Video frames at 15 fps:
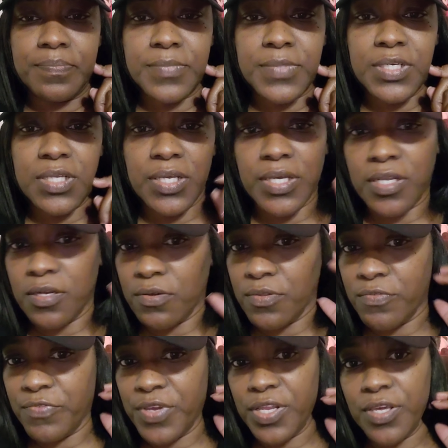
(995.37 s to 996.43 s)
clicking on the
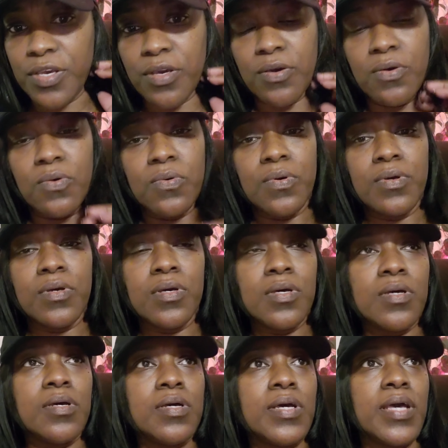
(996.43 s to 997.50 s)
video,
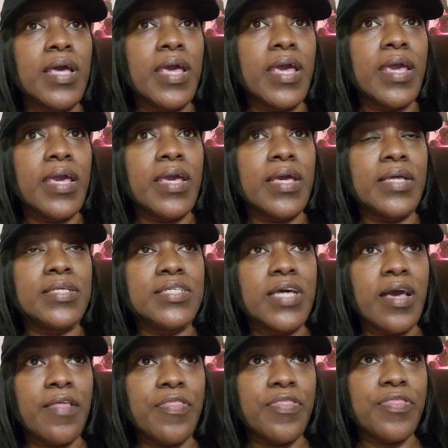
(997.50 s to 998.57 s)
and
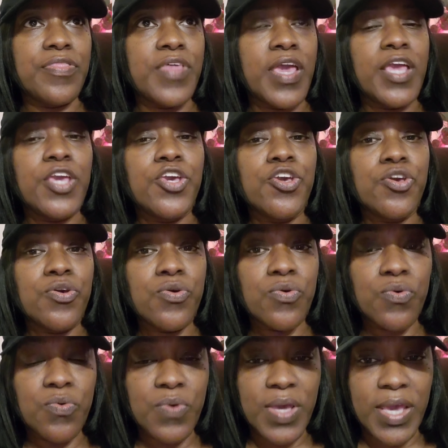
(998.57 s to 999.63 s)
I thank
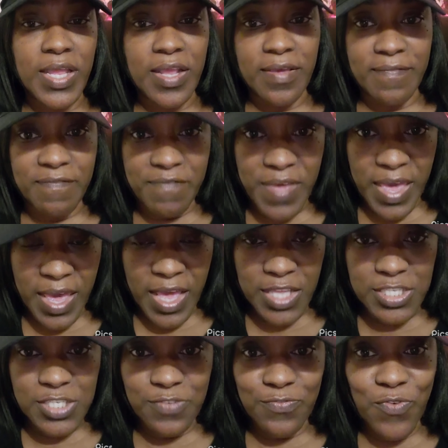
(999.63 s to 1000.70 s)
you in
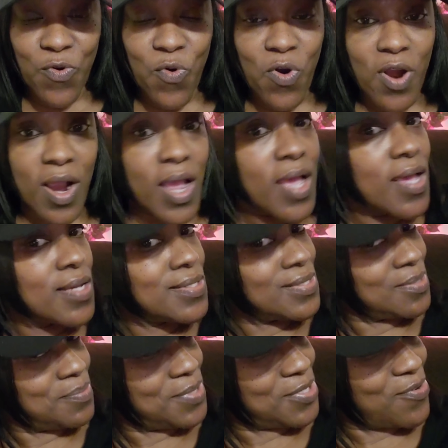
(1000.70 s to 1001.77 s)
advance for
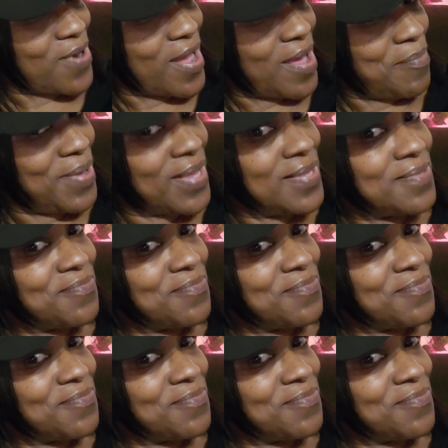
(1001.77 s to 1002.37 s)
subscribing,